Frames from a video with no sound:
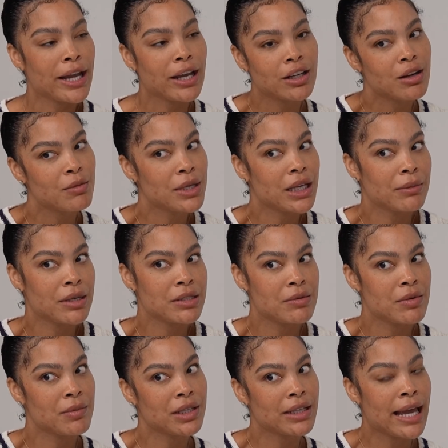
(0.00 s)
y'all don't be coming up to
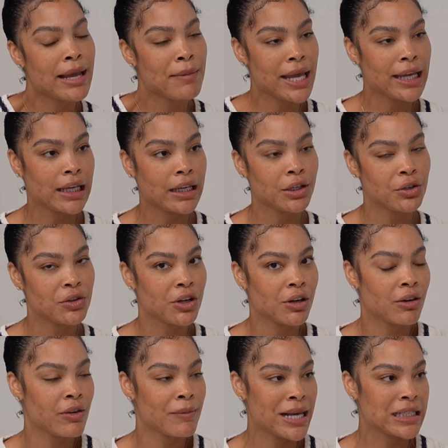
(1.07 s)
me and be like, Mehgan, you're the
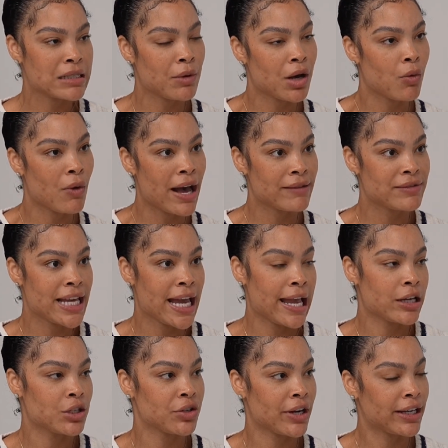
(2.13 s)
girl from Basketball Wives that
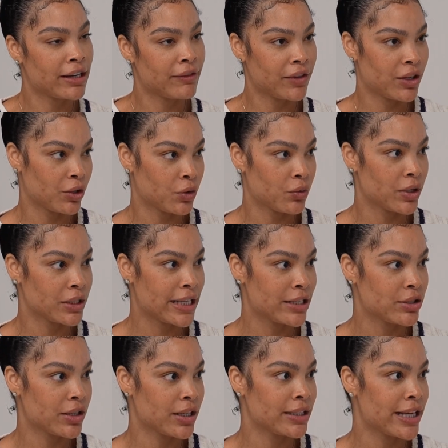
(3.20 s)
ate Dre at the field, that
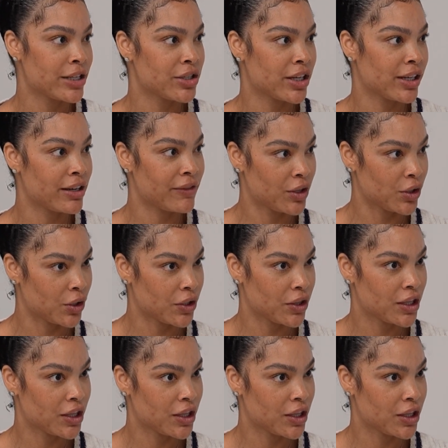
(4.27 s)
Dre at the field.